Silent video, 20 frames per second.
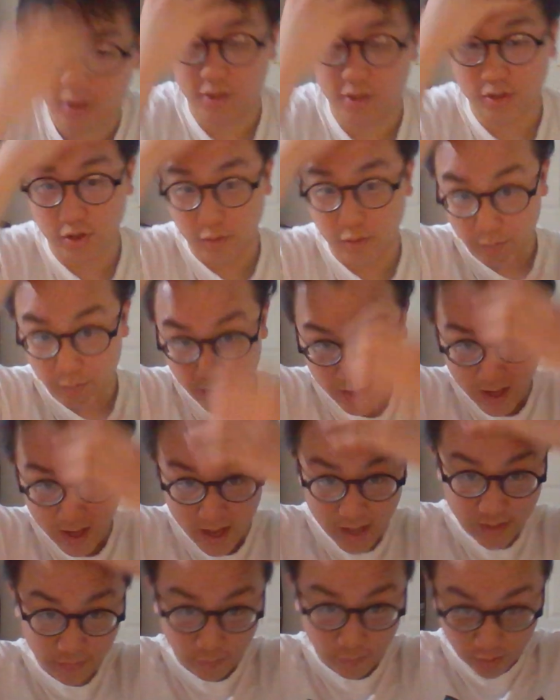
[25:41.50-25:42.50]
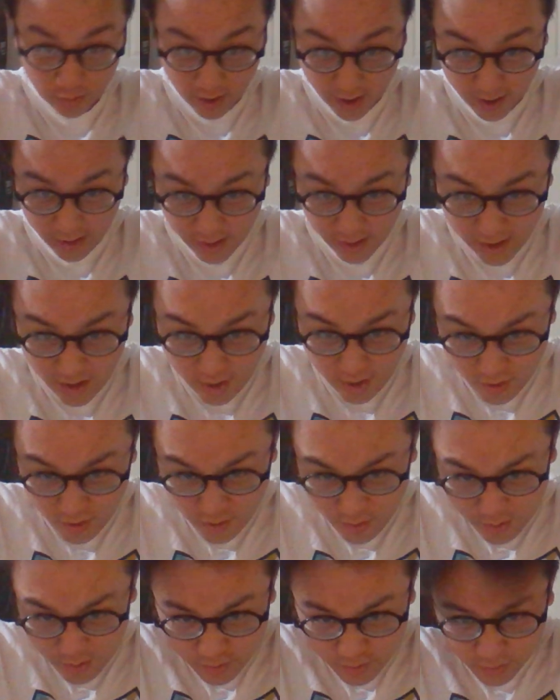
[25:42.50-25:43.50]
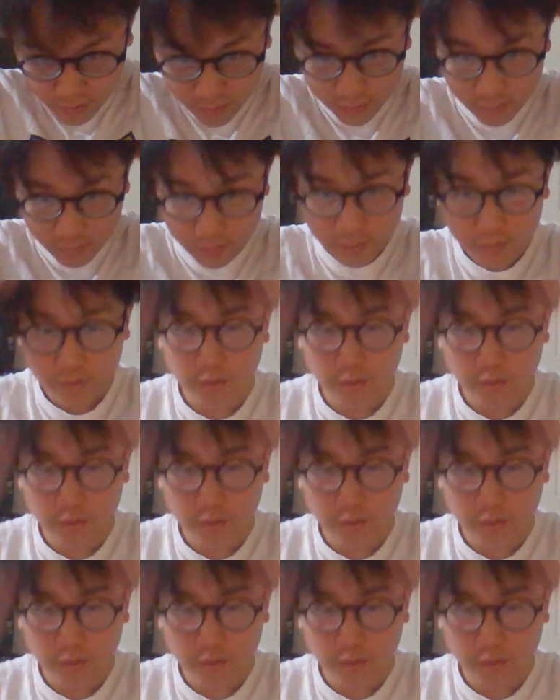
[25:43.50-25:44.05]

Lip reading: A big ass forehead. You.